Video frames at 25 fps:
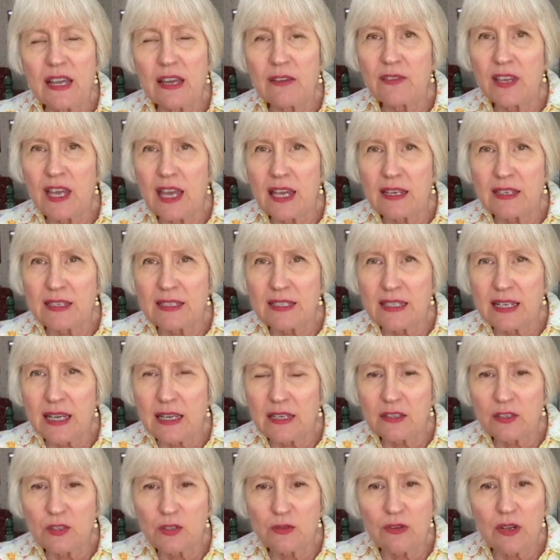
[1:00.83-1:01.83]
in
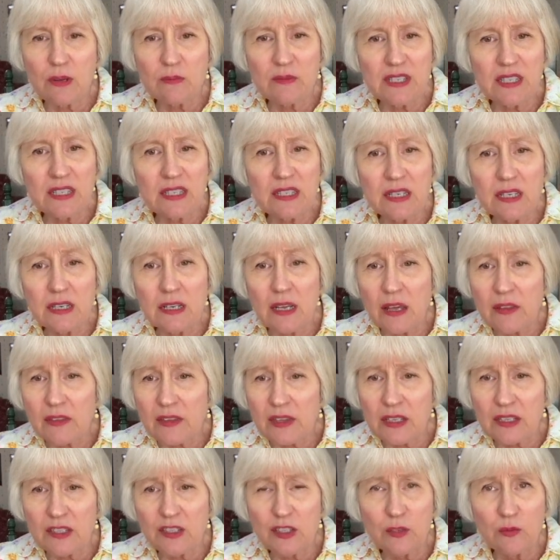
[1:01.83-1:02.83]
Afghanistan, Trump did
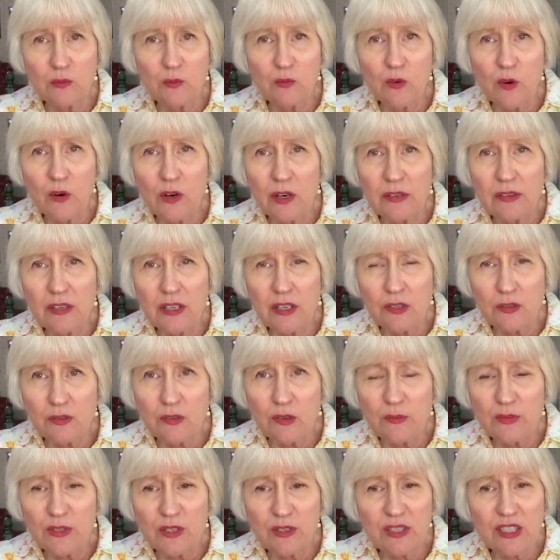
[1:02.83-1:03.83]
nothing to warn the
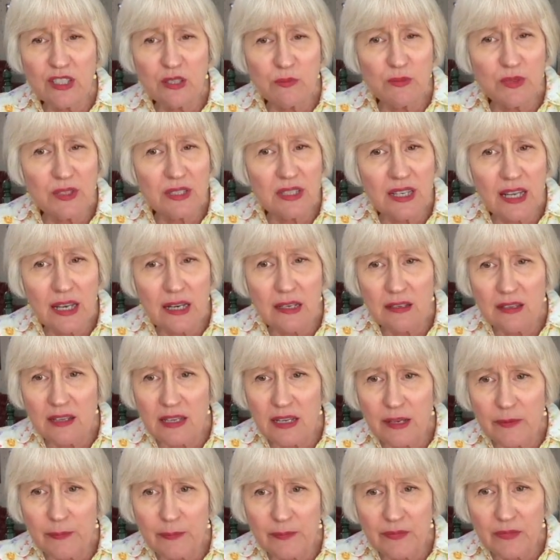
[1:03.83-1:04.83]
troops or to protect
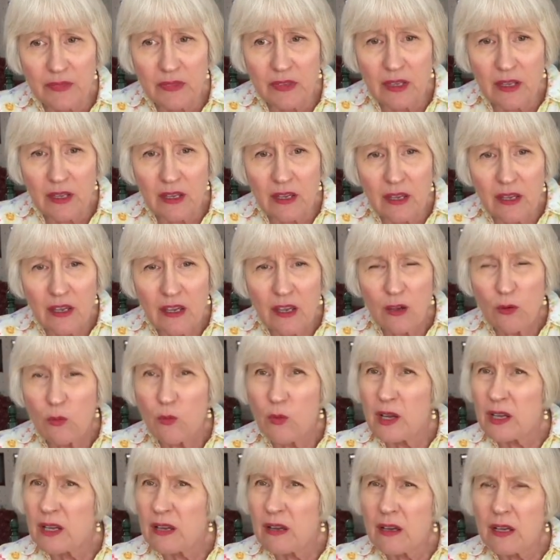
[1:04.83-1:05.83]
them.
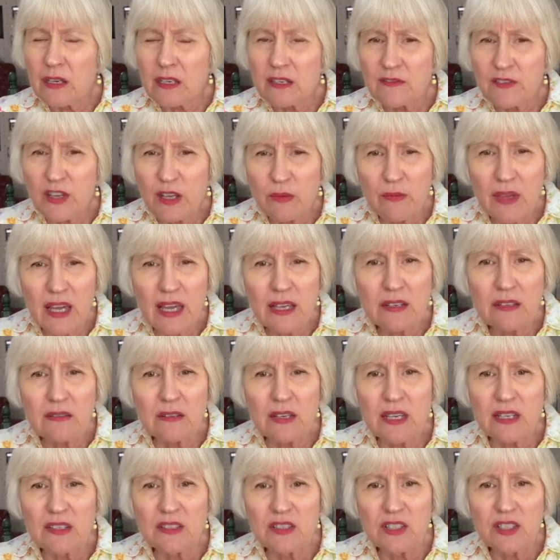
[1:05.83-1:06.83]
What kind of
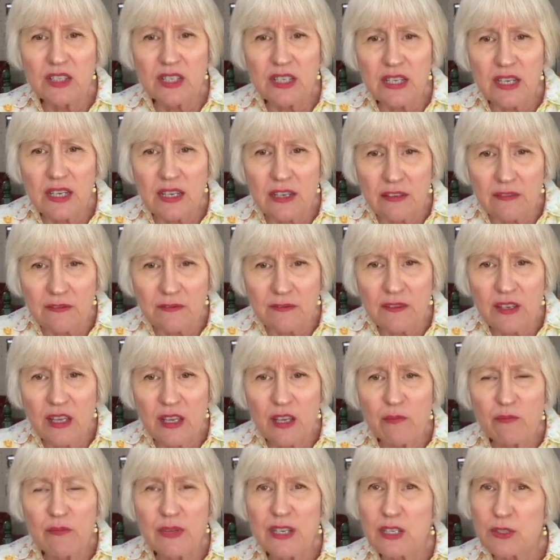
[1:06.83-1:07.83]
commander-in-chief
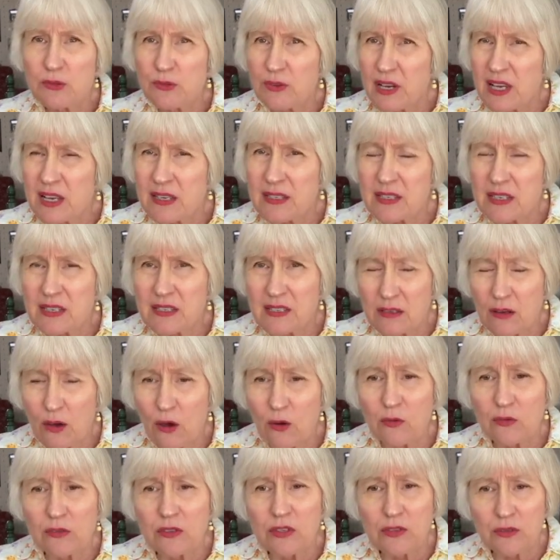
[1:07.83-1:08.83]
betrays his
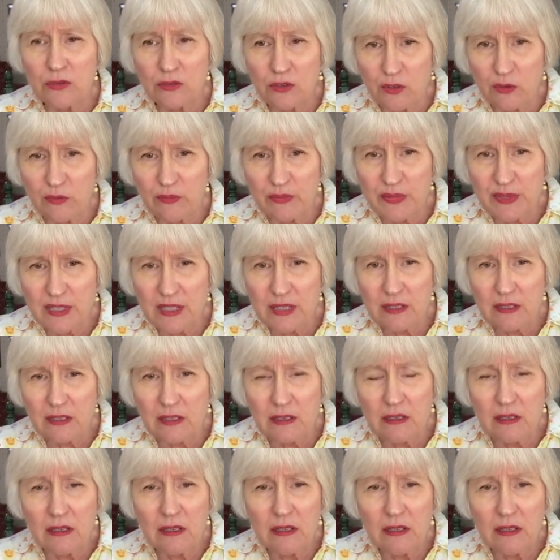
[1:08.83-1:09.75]
own troops?